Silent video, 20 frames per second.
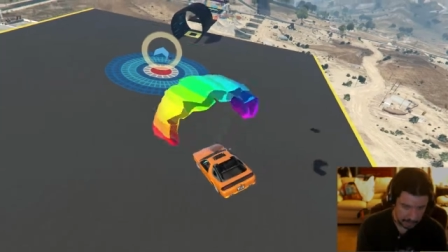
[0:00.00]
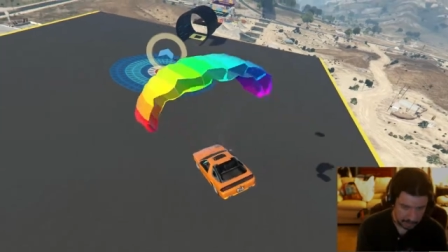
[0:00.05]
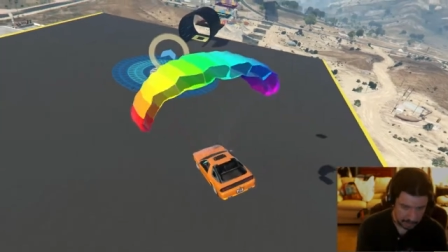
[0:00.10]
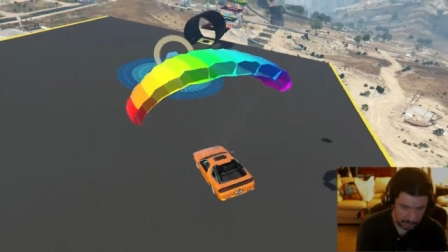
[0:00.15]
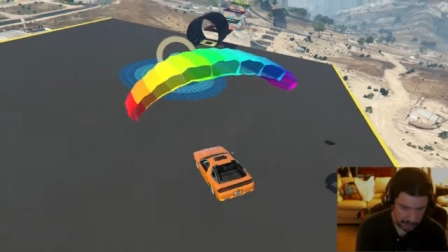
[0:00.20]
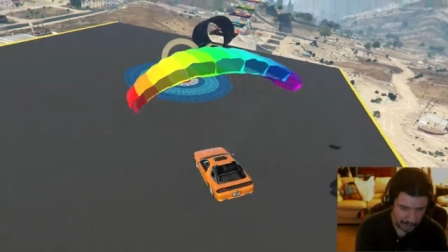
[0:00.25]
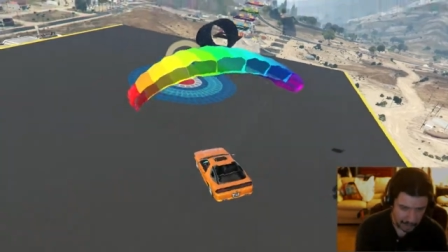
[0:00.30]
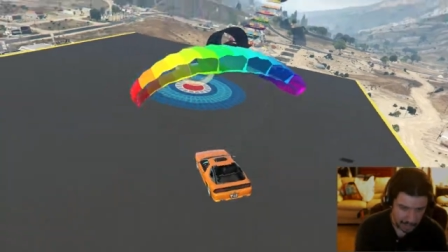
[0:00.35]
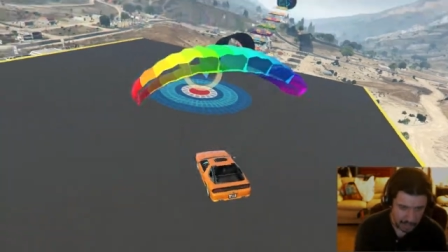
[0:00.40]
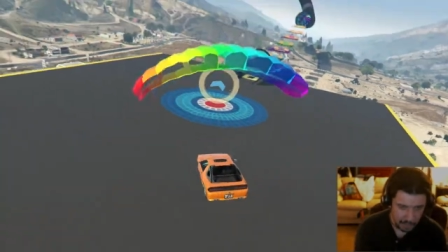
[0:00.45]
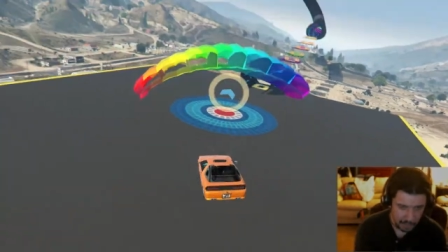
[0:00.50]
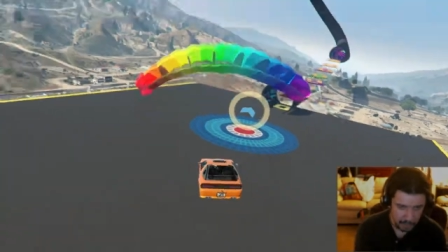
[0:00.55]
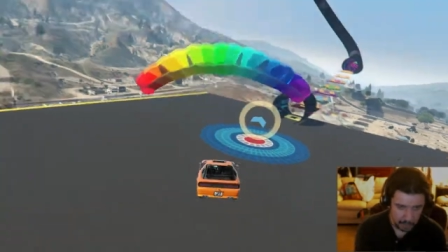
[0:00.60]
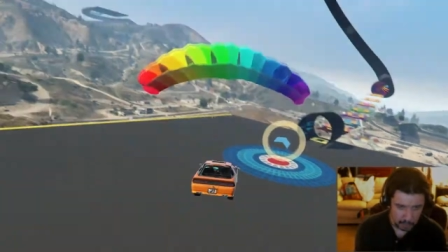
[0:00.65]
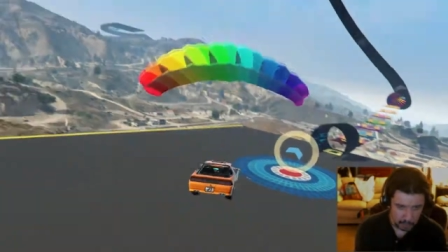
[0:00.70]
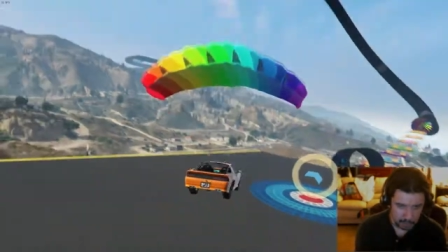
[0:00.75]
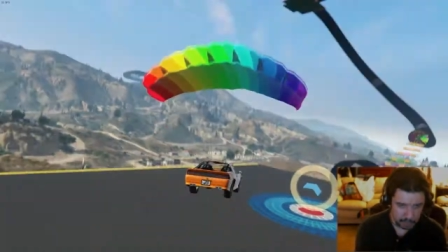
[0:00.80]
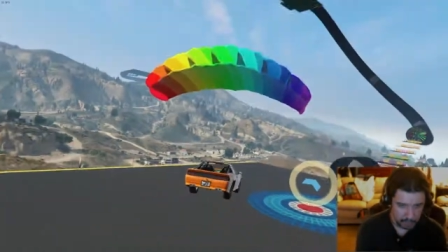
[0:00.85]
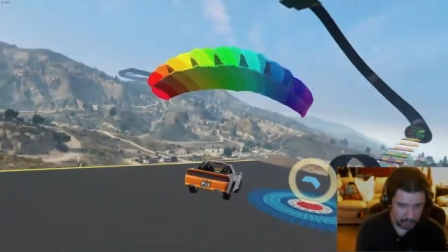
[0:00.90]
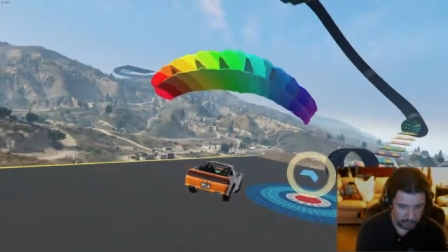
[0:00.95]
I will
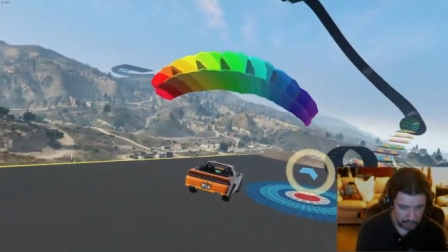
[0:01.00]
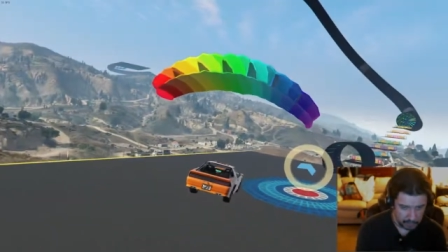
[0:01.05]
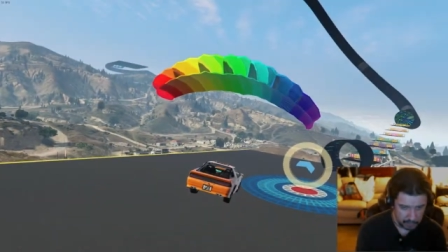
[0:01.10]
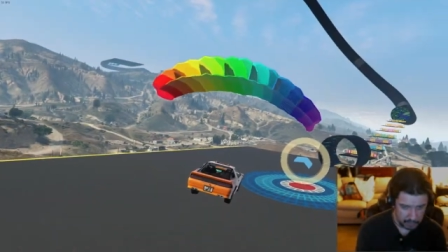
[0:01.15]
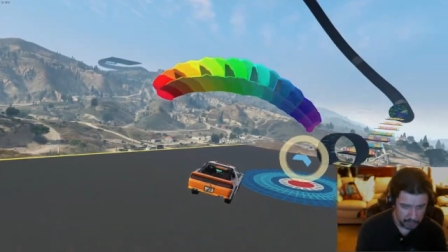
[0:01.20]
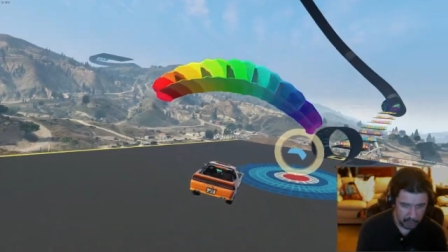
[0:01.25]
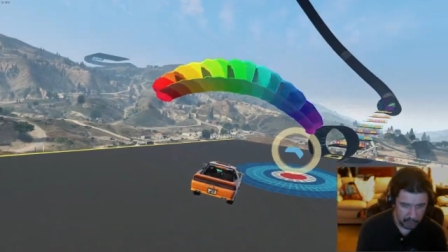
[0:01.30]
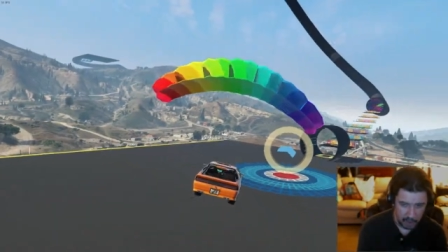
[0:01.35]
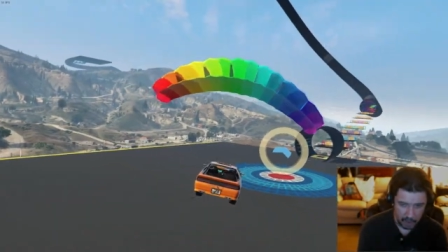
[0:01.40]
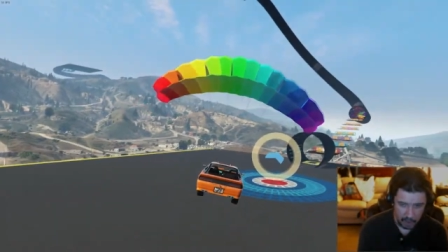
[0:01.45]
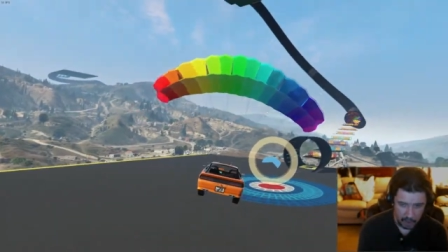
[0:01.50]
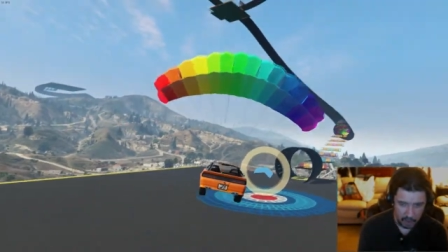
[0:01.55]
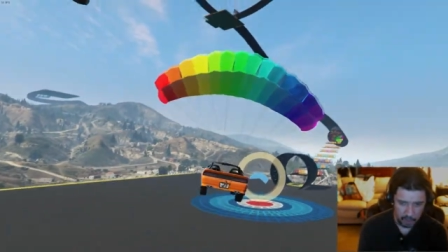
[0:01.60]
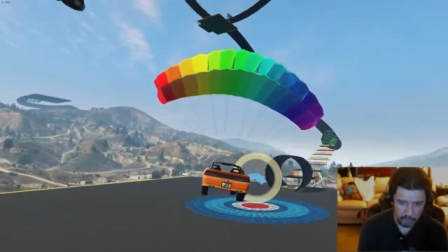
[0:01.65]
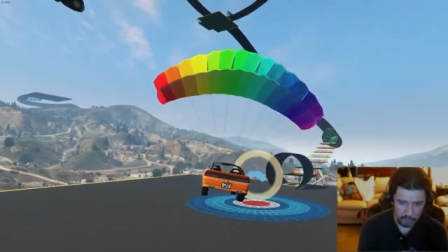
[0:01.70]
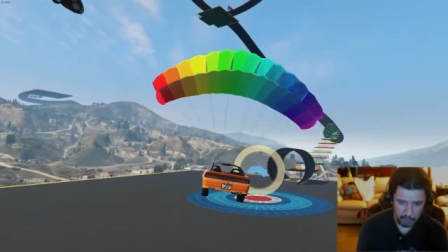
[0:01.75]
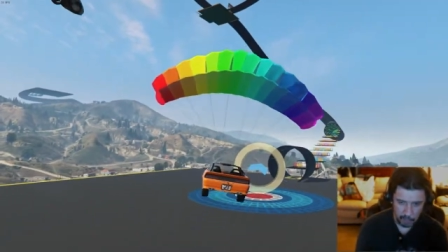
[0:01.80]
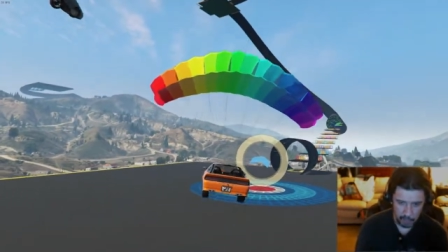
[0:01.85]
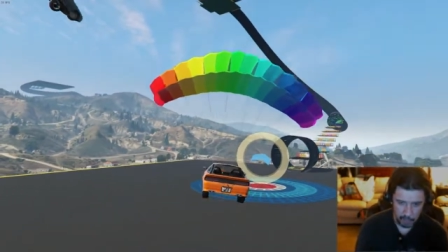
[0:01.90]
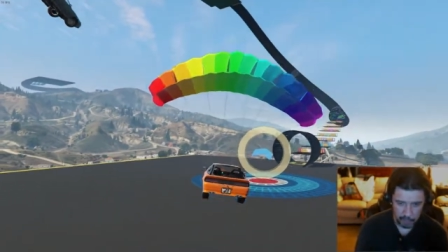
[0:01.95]
call
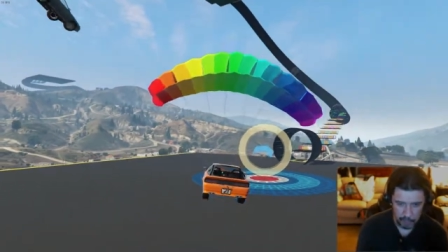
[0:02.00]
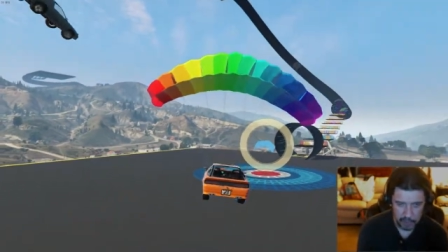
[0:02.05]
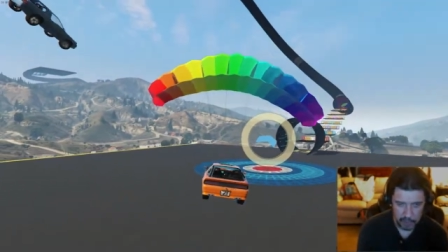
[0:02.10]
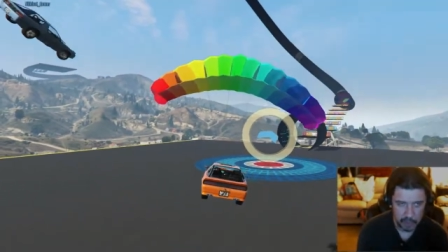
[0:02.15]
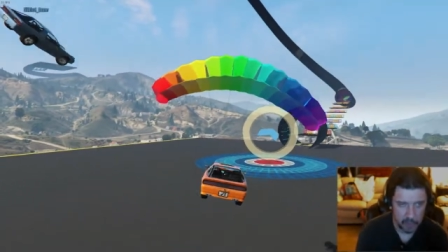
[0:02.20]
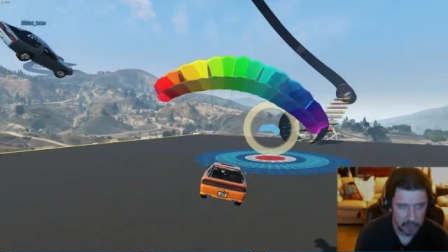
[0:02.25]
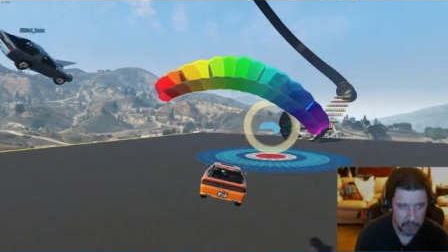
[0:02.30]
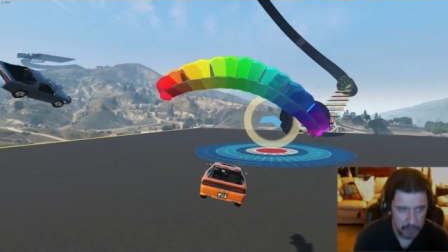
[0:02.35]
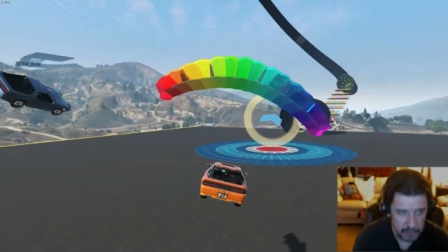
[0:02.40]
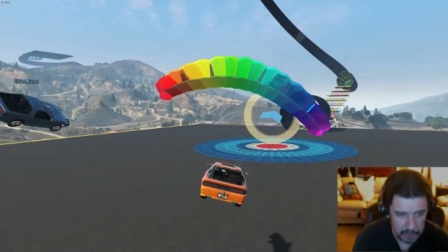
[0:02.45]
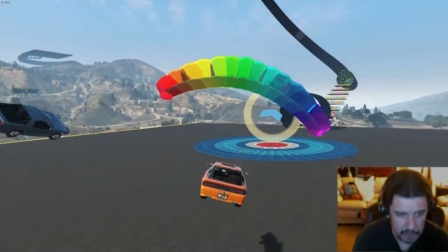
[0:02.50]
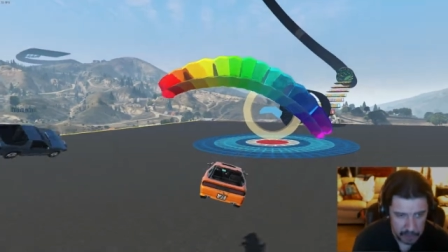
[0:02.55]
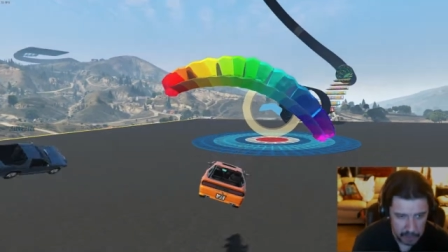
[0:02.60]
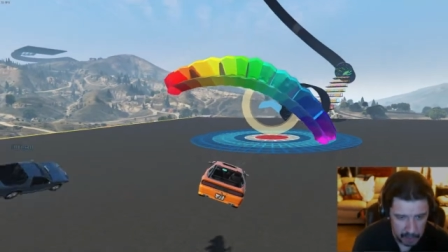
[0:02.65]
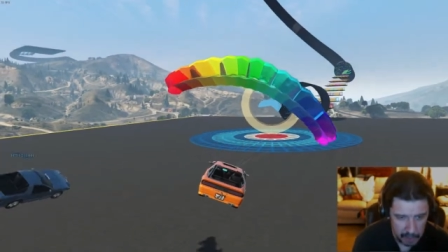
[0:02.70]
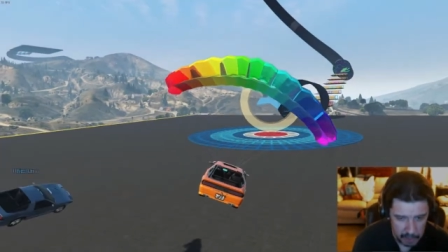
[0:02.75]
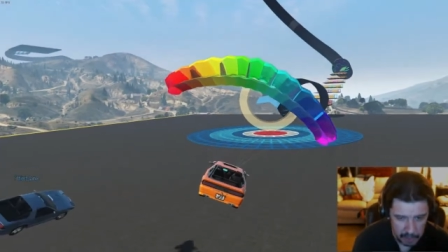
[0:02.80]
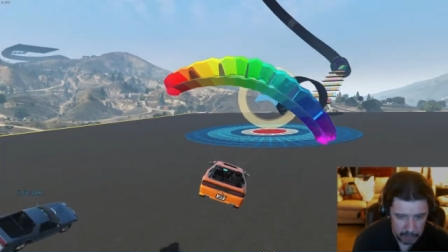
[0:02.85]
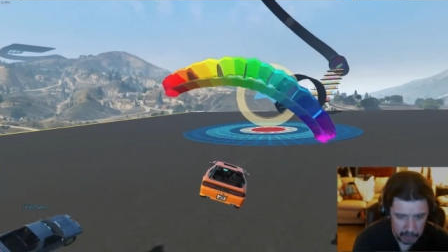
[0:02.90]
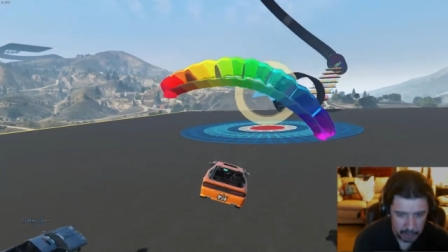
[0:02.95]
border services on you.